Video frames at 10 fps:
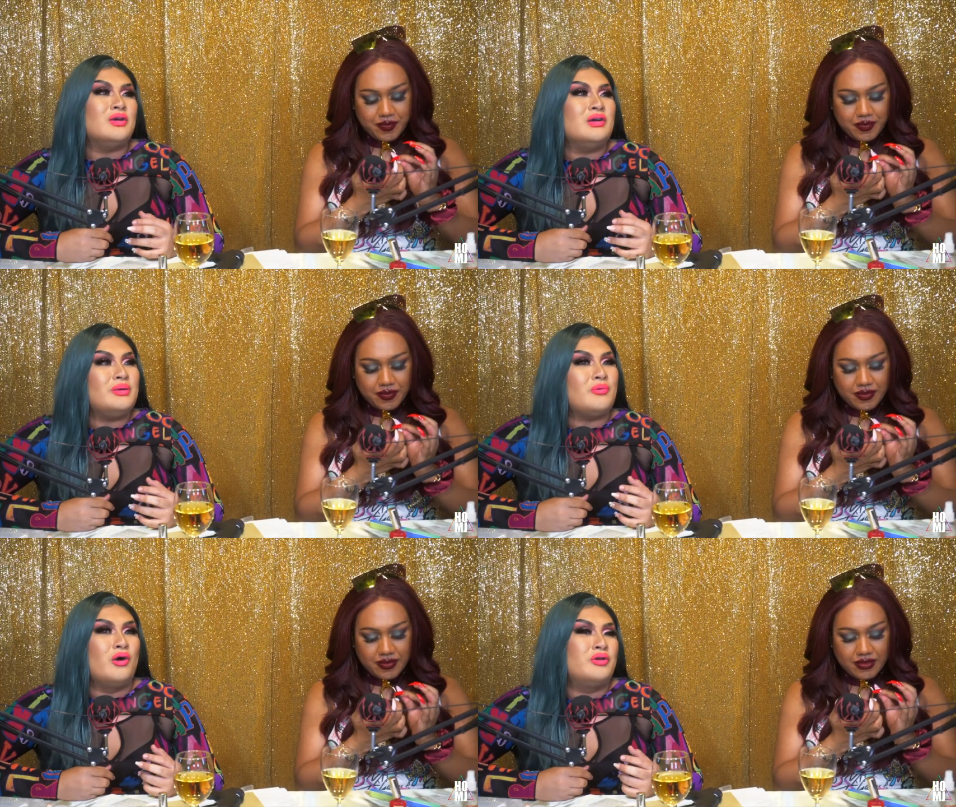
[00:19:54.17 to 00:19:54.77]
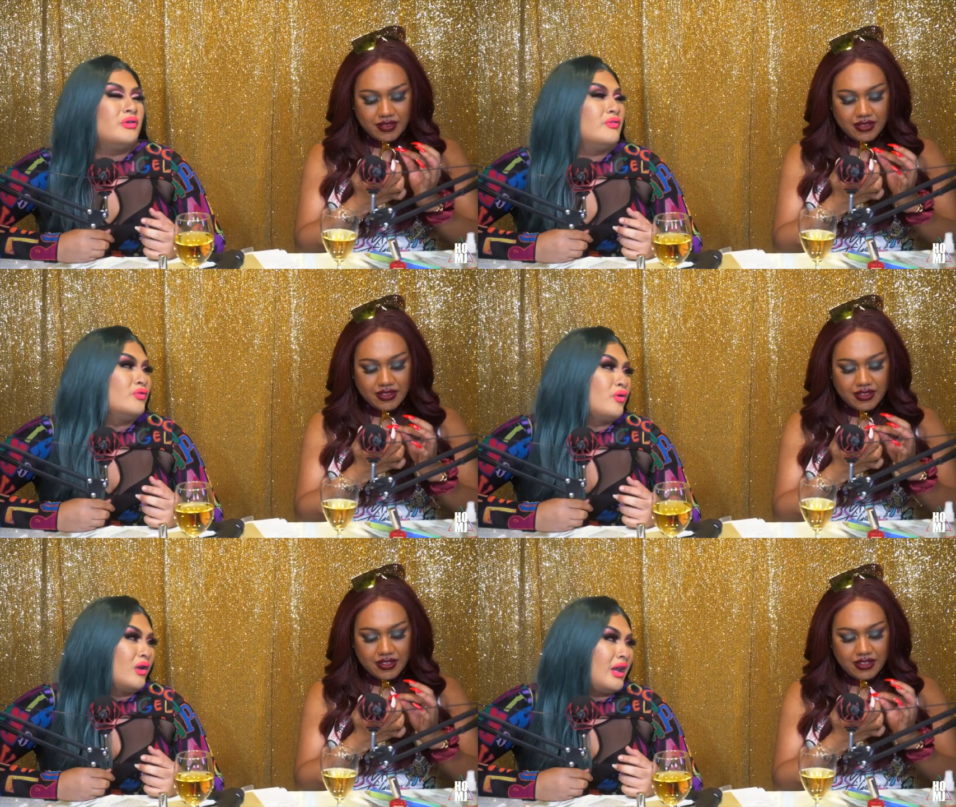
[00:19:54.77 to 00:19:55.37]
Speaker 1: we all keep ordering
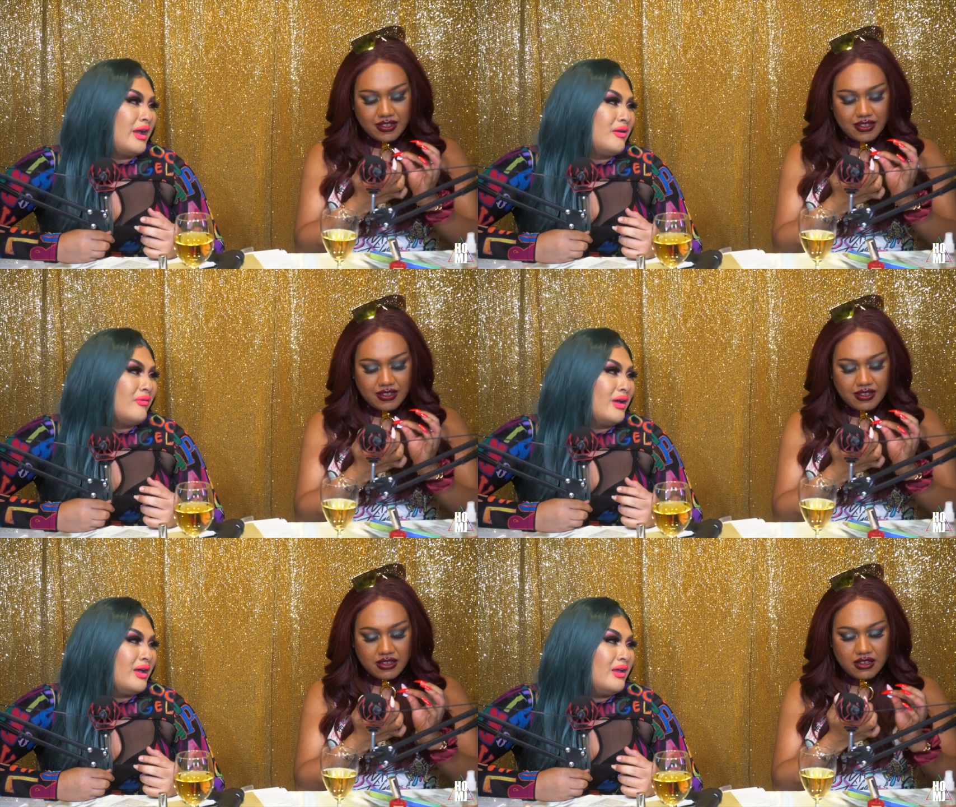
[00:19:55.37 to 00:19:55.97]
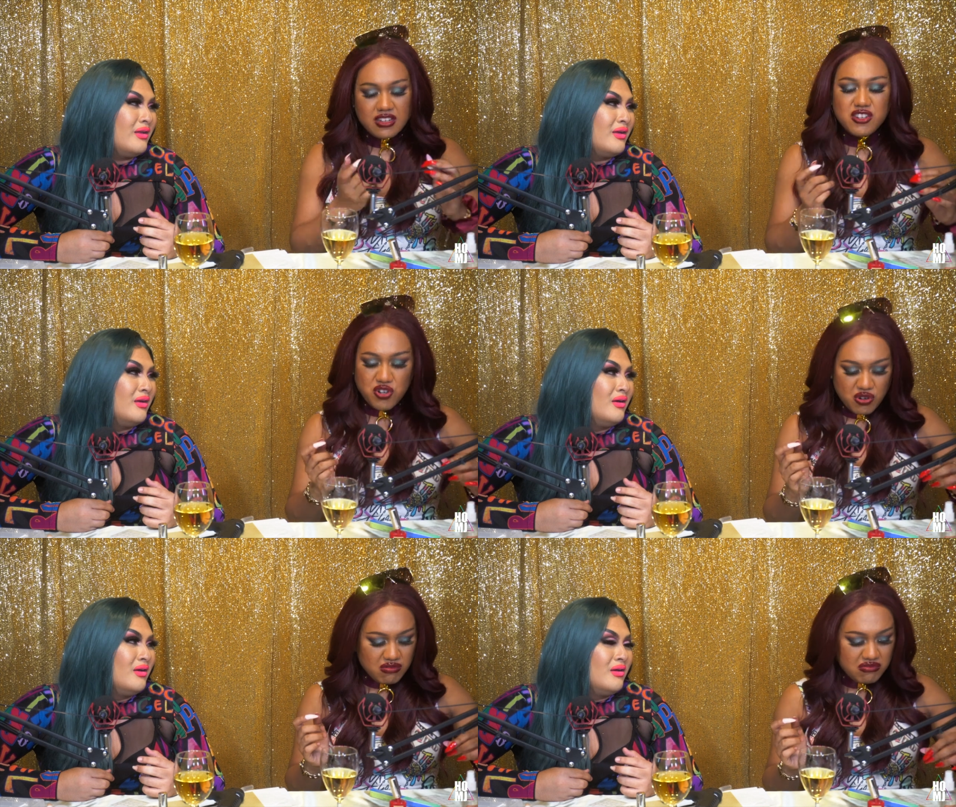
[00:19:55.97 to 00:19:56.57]
food online, right?
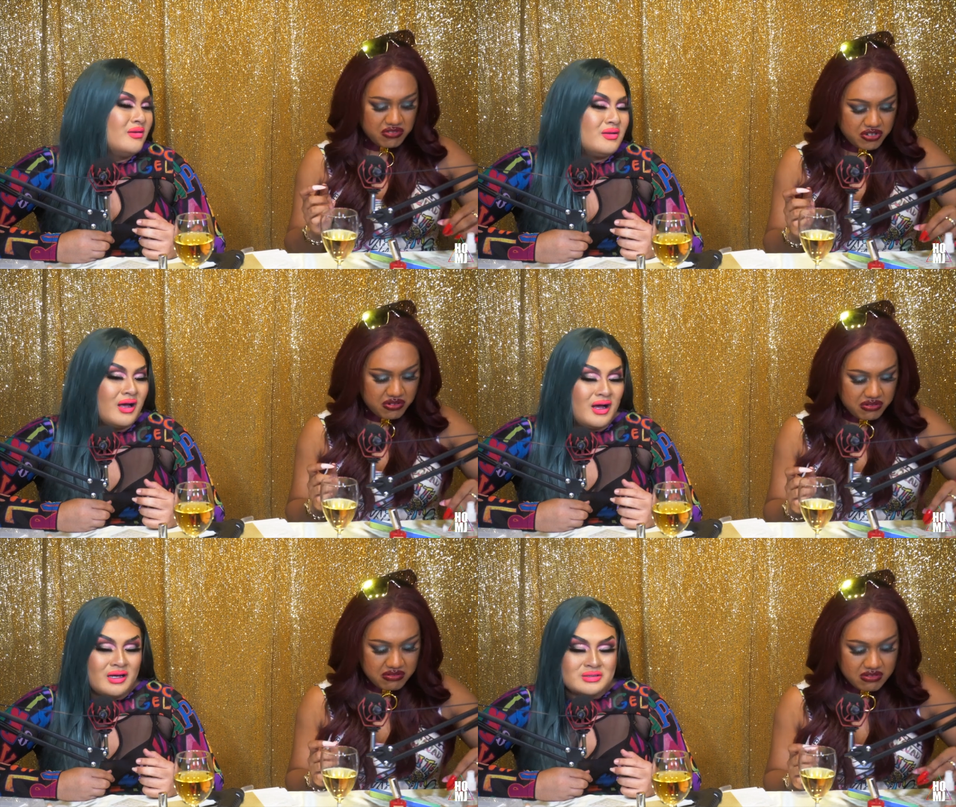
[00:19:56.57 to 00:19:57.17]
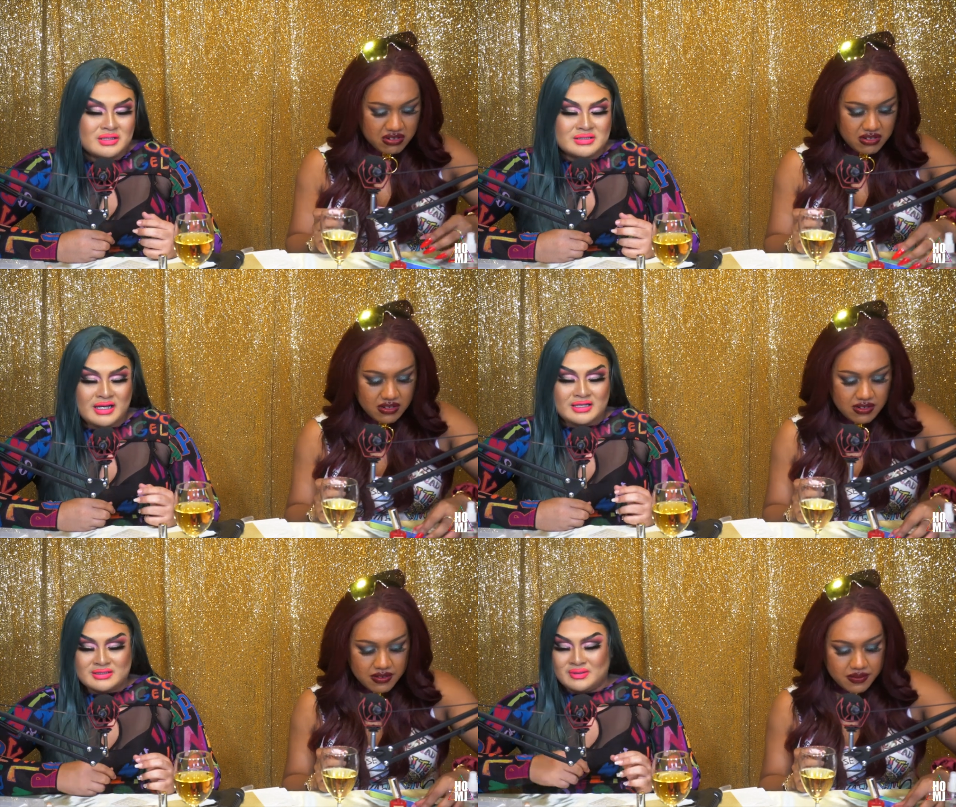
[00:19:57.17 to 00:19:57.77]
True, true. Yeah, so it's
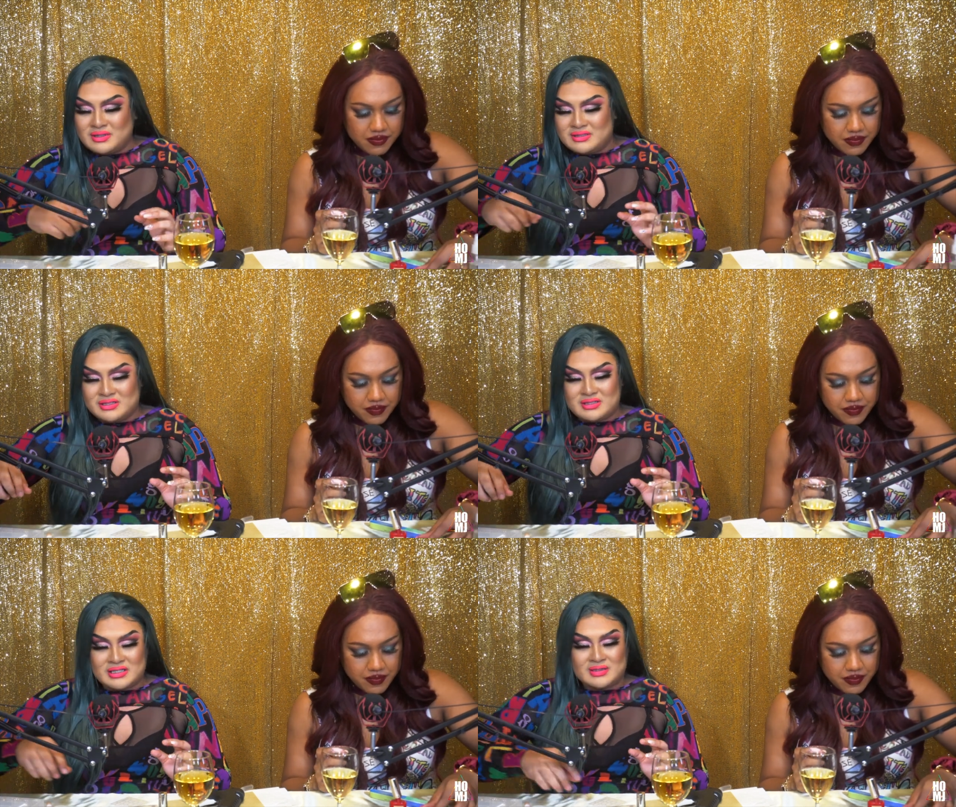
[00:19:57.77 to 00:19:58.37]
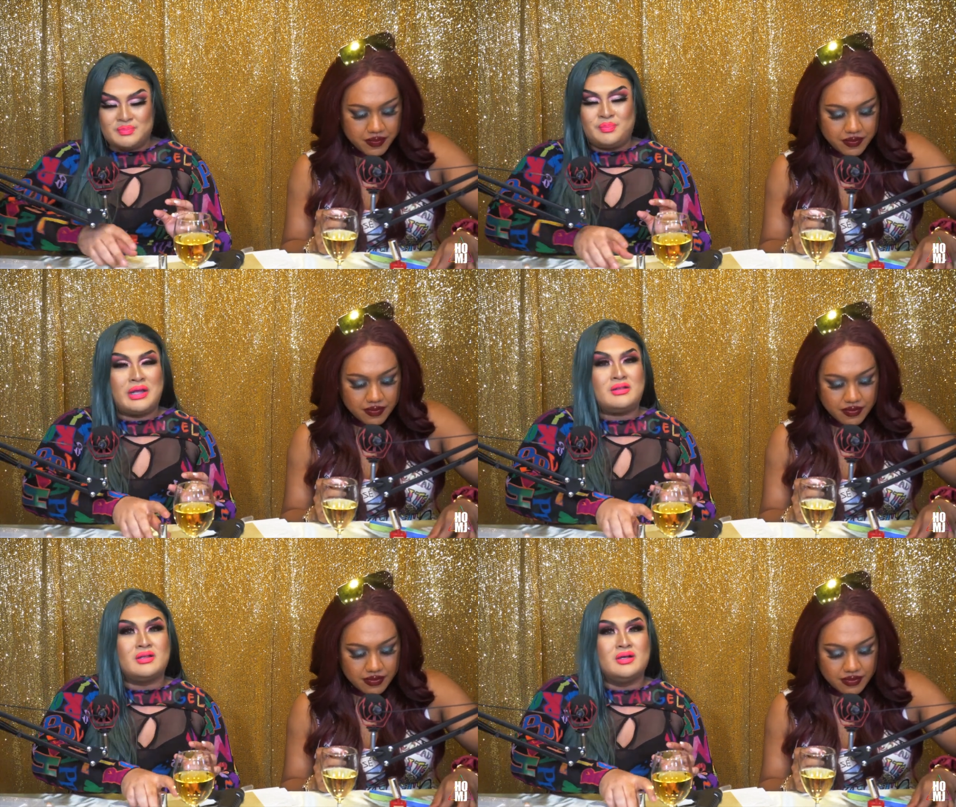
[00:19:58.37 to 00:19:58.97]
like sometimes it's just
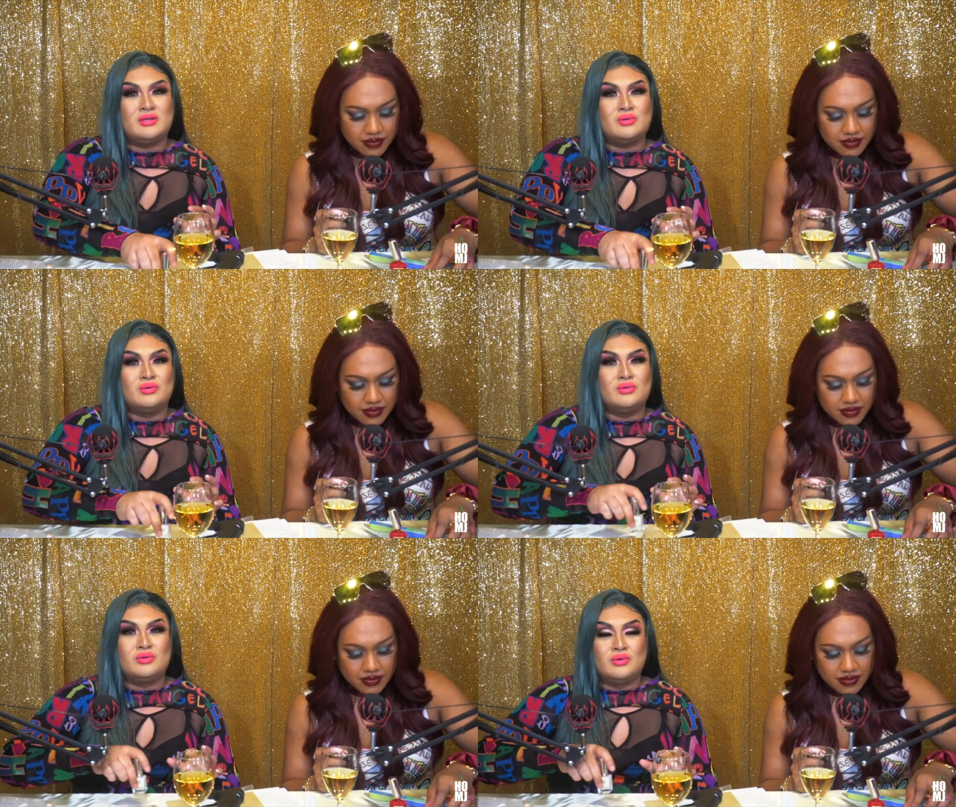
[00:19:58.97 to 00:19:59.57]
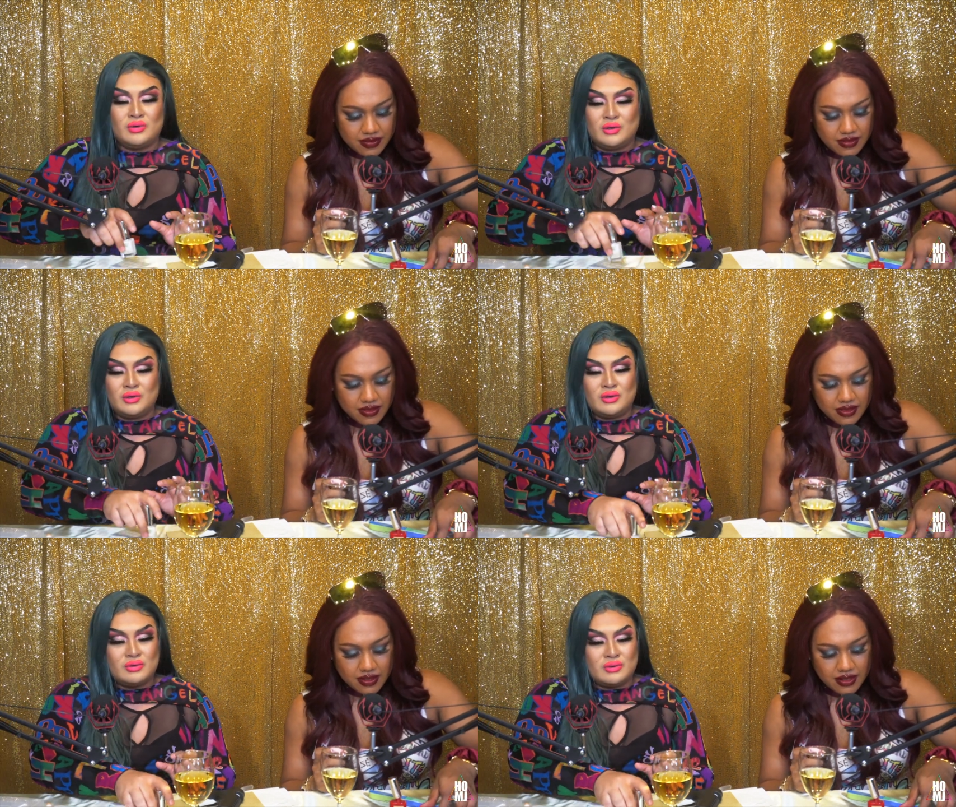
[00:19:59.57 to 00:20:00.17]
better to
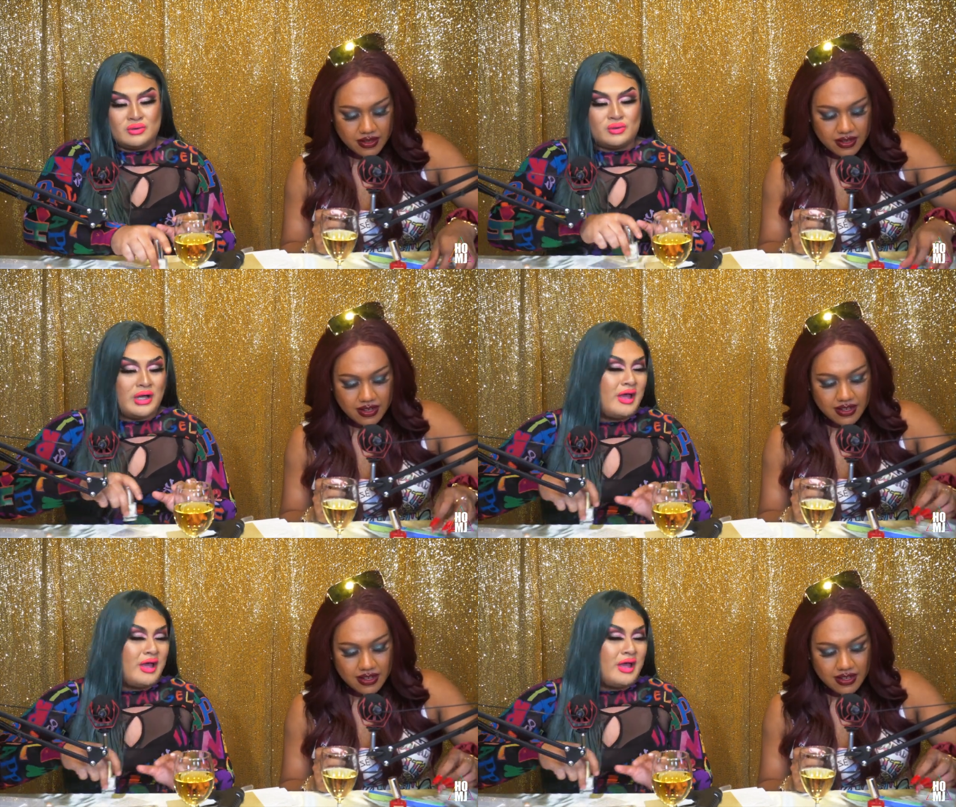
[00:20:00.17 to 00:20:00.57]
to